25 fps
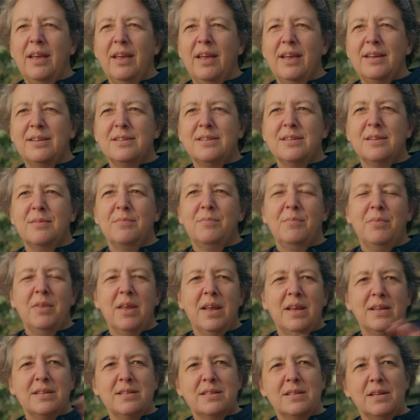
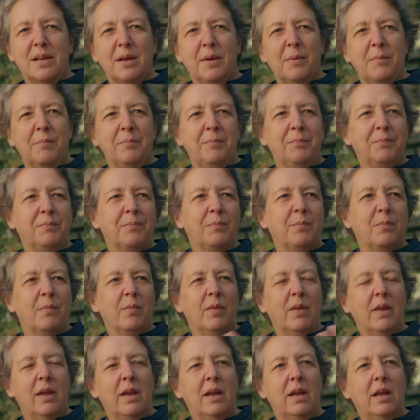It's
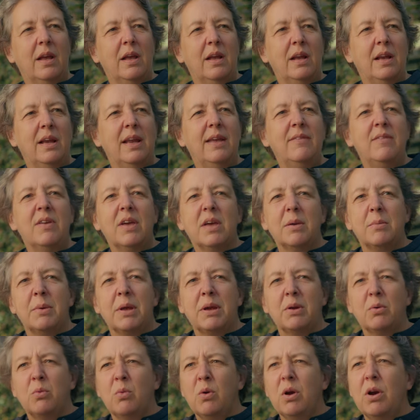leaving a
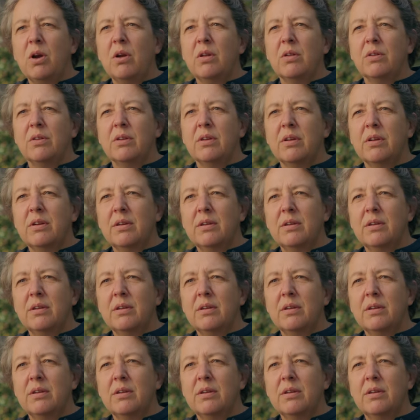better world.